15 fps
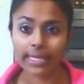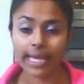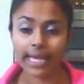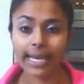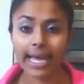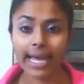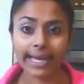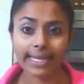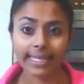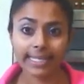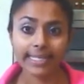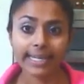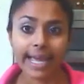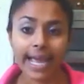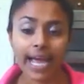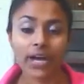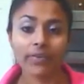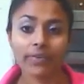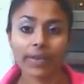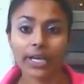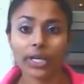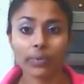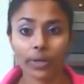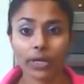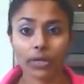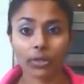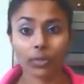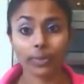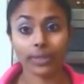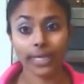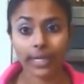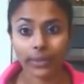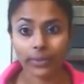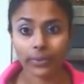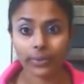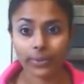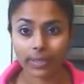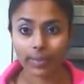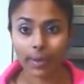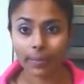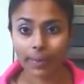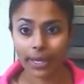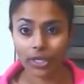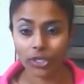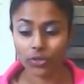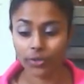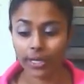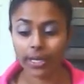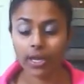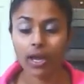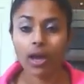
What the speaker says: and I didn't have any regular potatoes in my pantry.